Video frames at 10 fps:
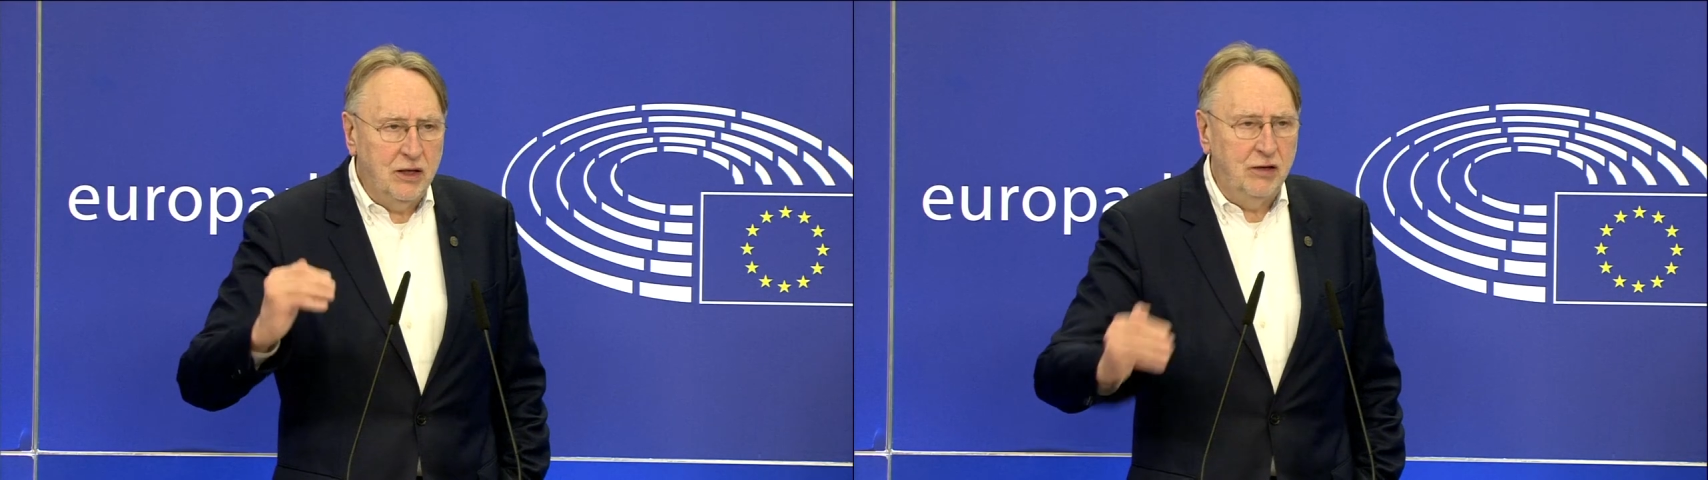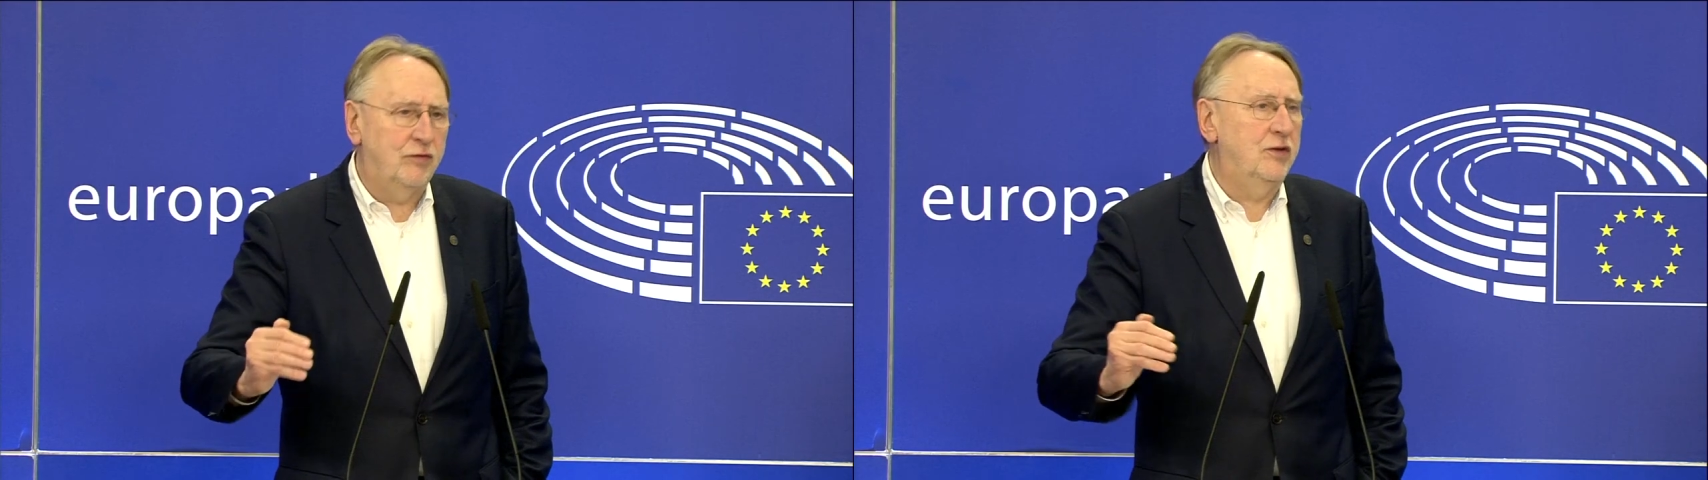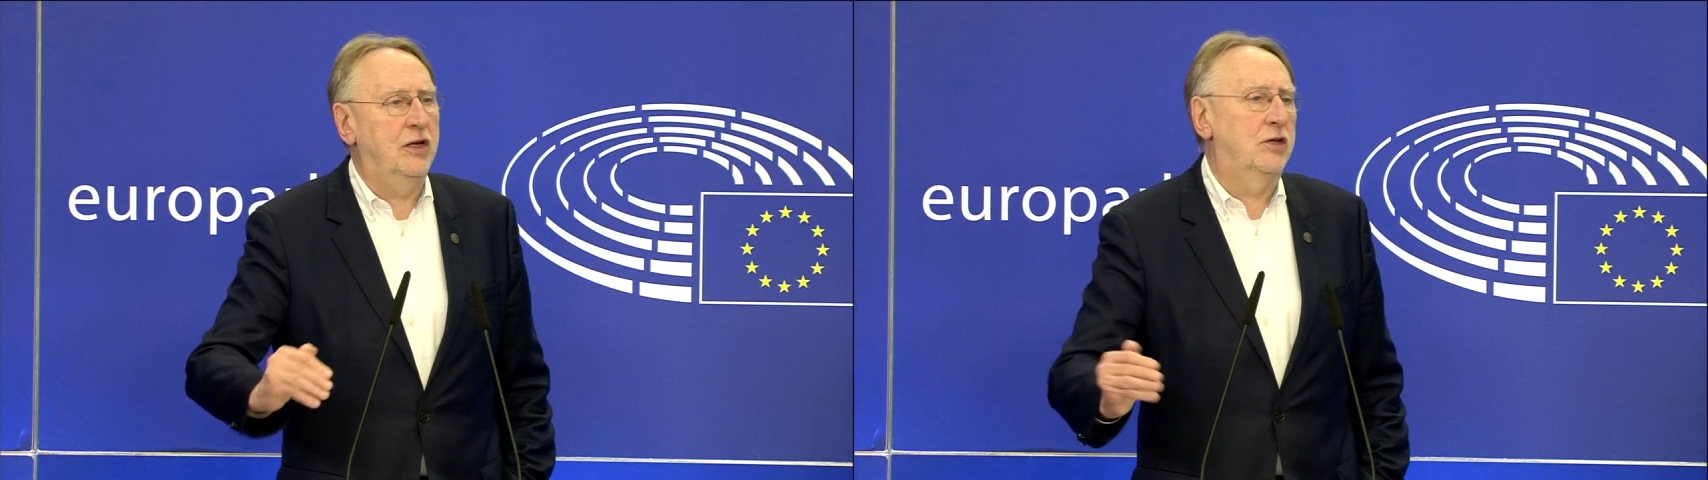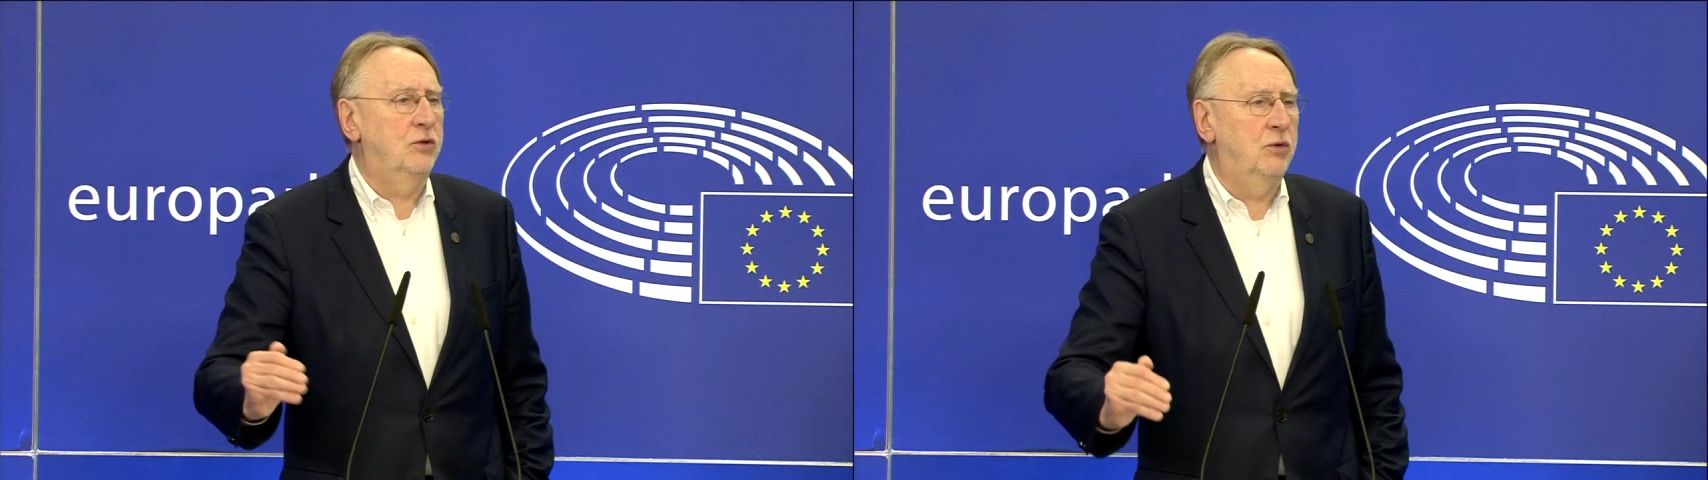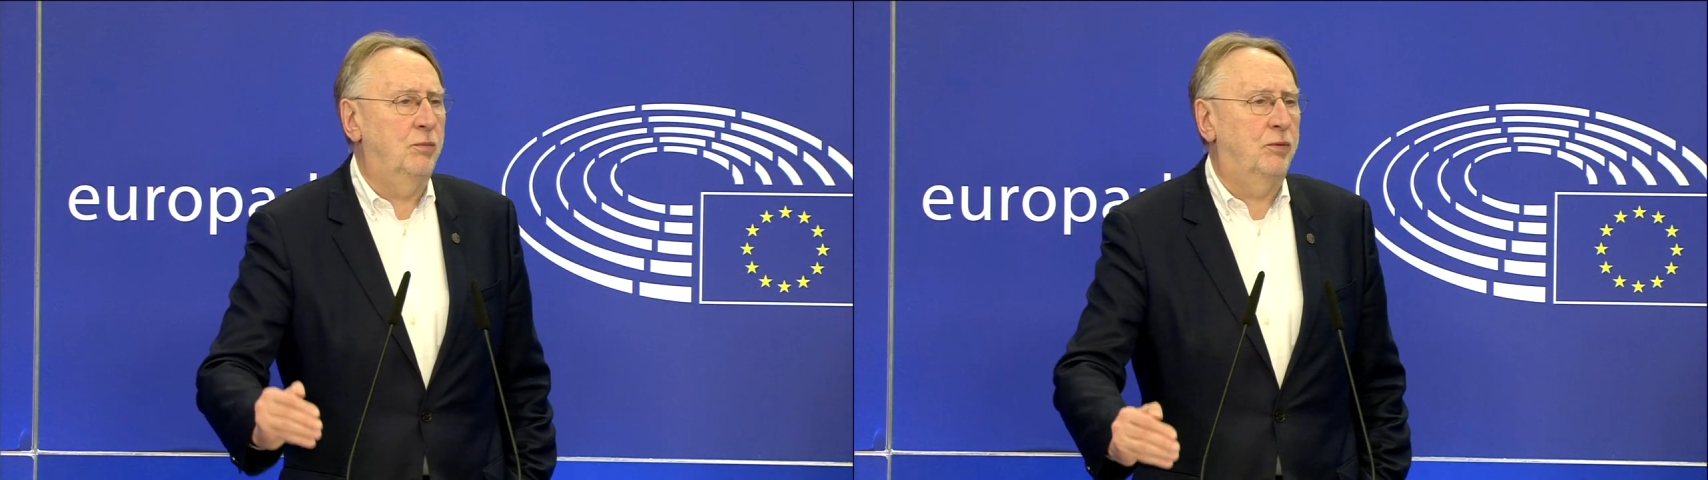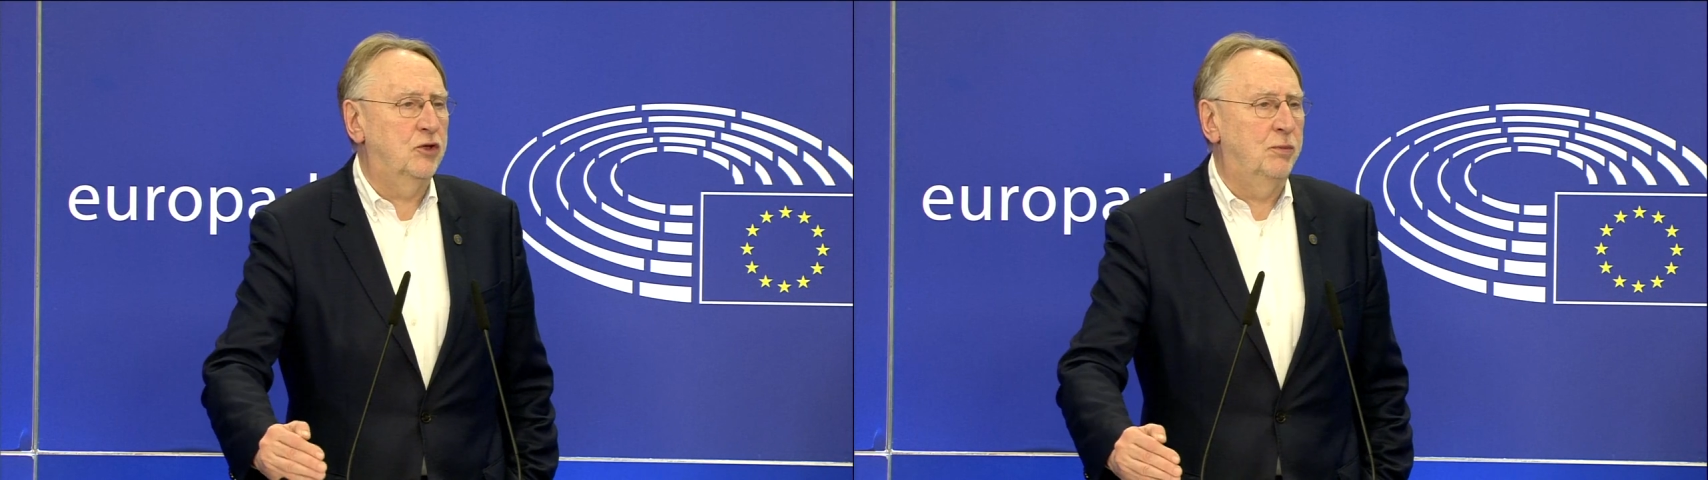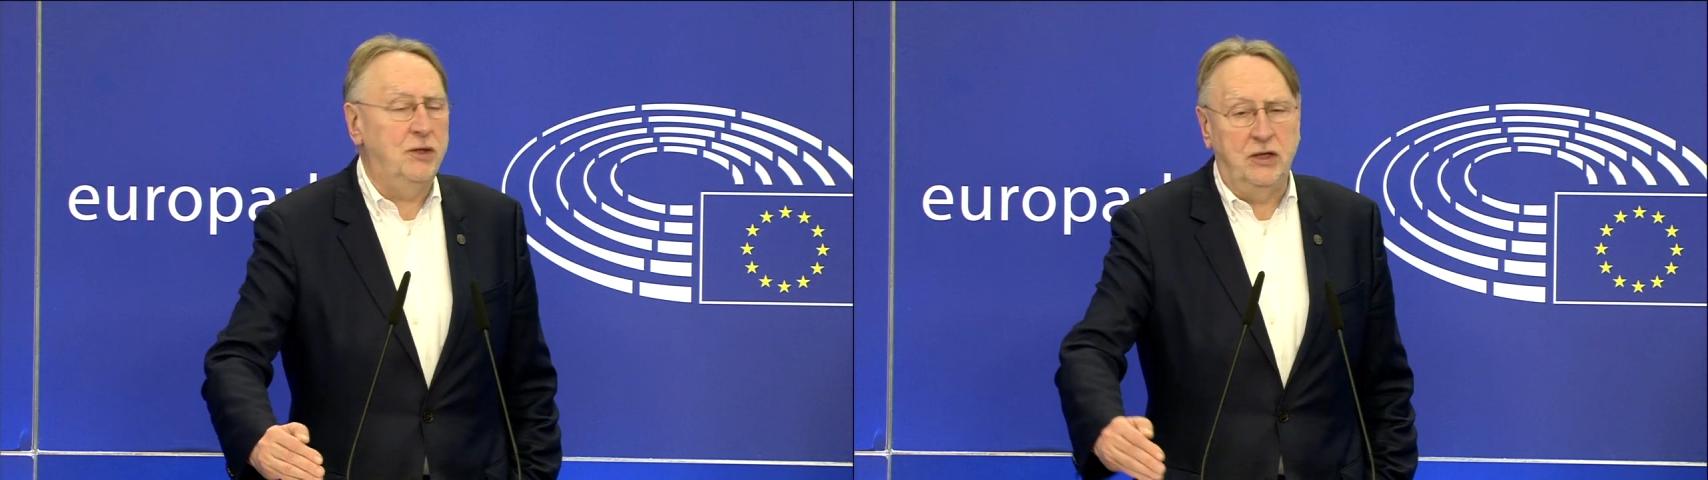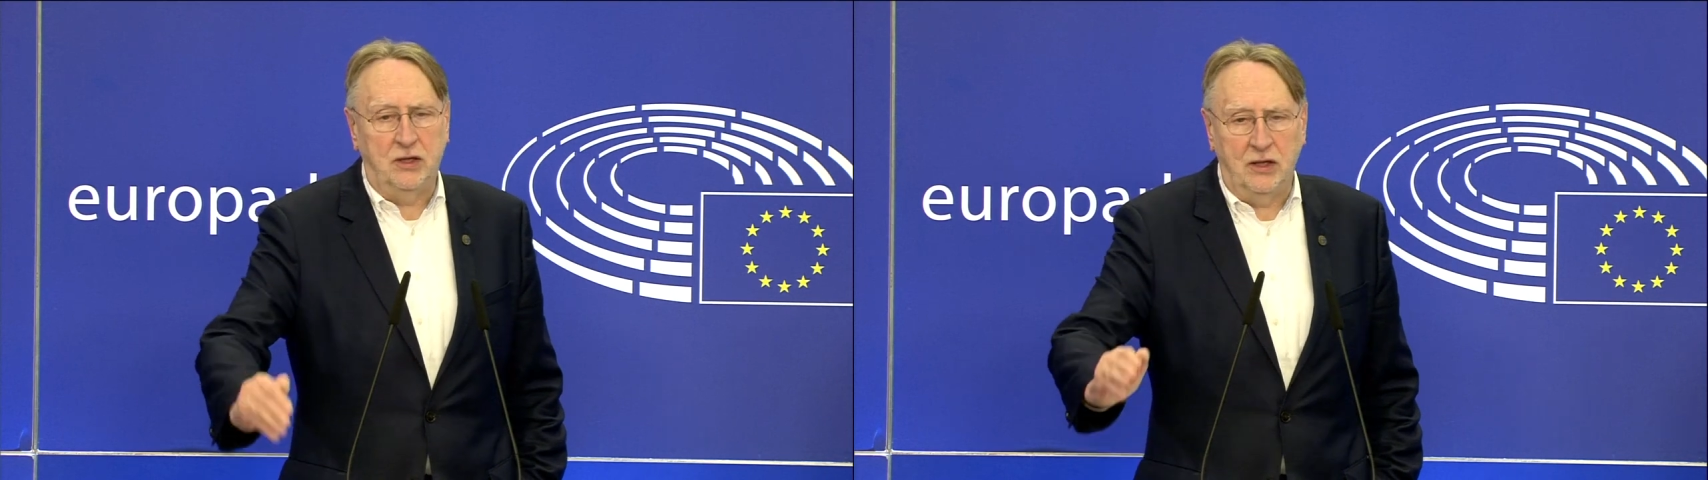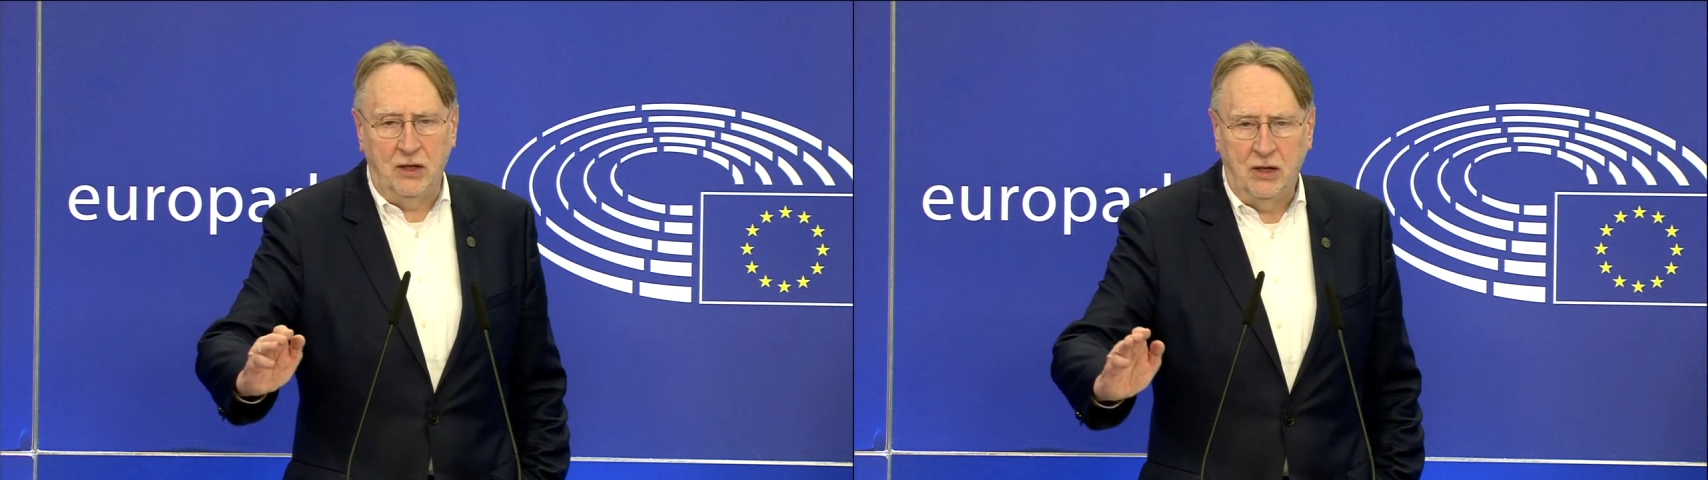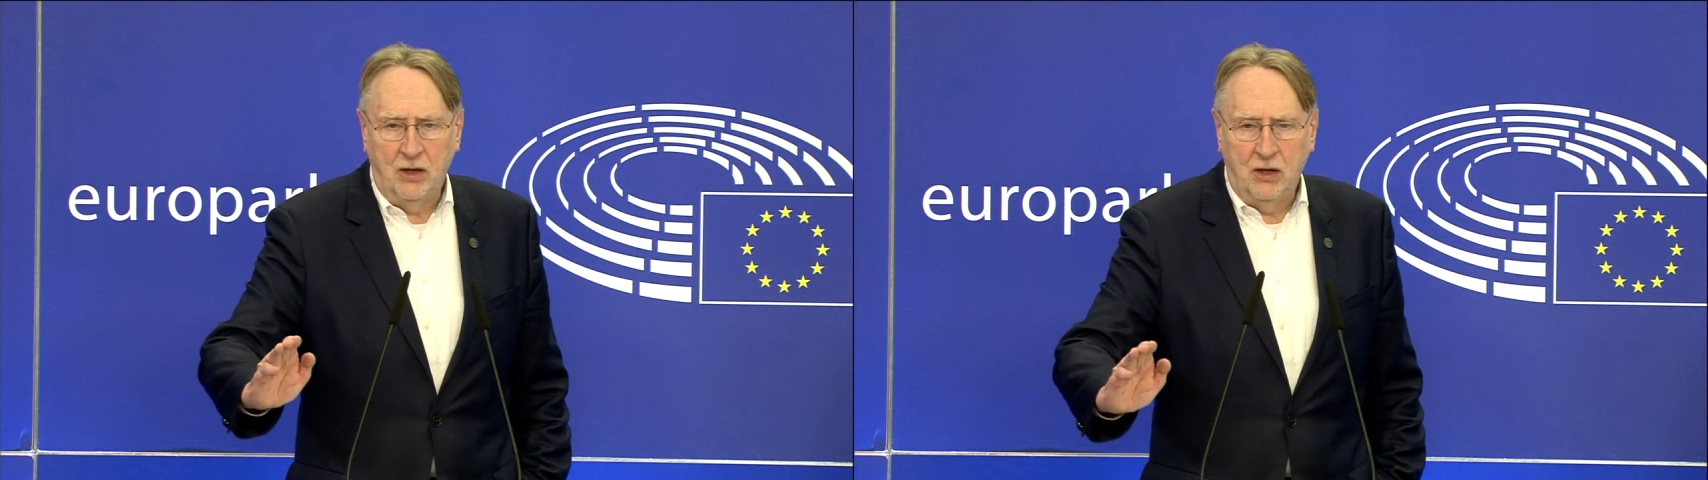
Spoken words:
if there is no possibility,